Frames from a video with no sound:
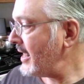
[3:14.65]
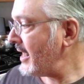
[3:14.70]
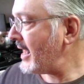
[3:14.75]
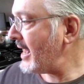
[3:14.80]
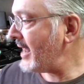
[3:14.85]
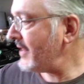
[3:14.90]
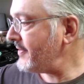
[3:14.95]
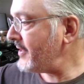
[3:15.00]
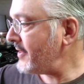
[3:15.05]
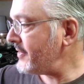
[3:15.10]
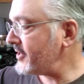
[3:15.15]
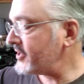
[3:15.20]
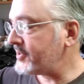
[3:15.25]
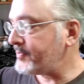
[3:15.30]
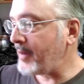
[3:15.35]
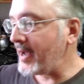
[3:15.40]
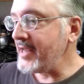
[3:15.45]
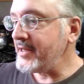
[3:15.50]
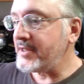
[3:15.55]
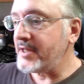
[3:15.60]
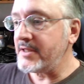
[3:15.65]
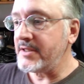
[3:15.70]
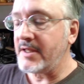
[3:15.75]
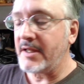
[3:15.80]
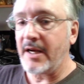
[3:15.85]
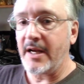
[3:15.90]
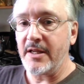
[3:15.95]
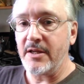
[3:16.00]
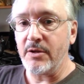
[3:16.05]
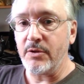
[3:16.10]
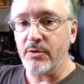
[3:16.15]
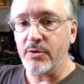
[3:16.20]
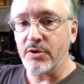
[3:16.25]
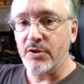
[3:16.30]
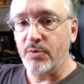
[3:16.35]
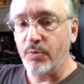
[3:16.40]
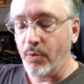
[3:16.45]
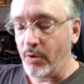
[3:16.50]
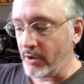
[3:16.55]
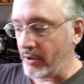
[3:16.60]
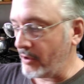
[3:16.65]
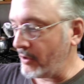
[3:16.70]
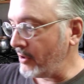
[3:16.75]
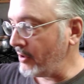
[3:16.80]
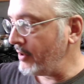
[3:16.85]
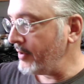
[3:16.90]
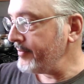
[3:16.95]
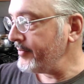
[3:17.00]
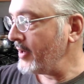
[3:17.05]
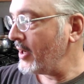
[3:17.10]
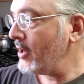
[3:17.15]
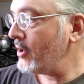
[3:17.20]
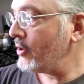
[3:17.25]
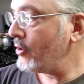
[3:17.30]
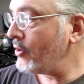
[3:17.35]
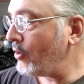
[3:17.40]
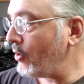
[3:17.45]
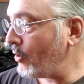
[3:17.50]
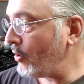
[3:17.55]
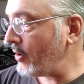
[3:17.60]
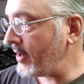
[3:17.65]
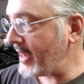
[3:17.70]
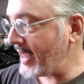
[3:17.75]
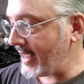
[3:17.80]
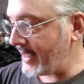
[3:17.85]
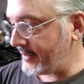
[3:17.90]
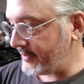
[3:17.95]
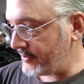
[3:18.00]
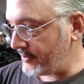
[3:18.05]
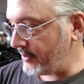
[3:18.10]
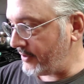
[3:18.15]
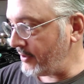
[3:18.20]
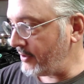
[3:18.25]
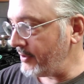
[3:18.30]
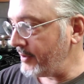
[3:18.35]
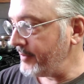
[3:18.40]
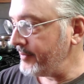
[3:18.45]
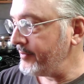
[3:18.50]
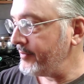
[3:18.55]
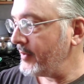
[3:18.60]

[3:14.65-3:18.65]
And then the spices that I used were coriander,